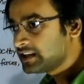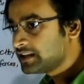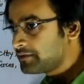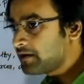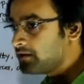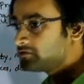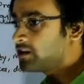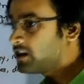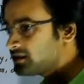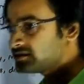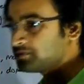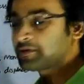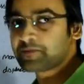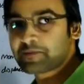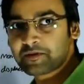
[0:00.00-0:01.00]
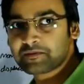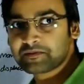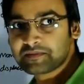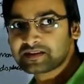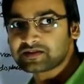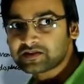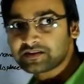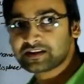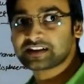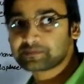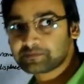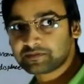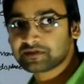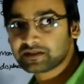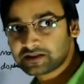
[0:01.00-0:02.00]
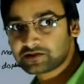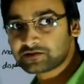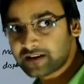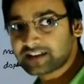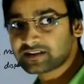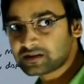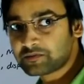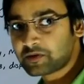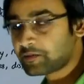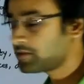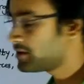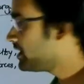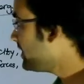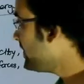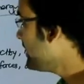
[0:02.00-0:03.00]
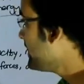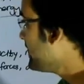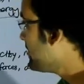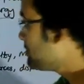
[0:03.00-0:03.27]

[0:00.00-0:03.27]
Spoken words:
if I have not mentioned its direction properly,